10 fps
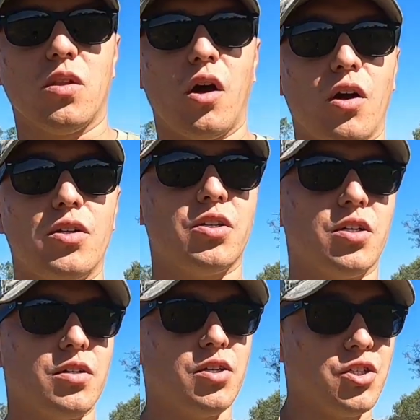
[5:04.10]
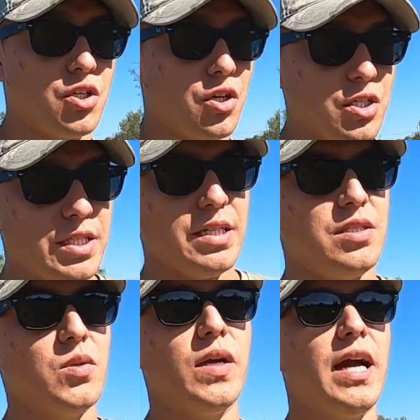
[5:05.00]
larger
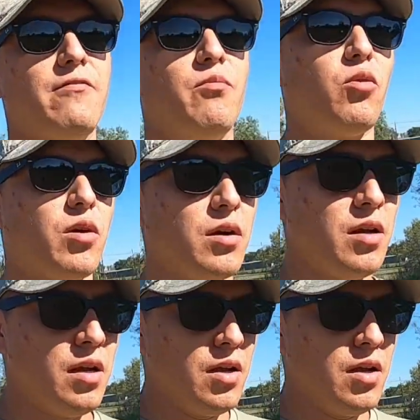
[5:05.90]
churches who have more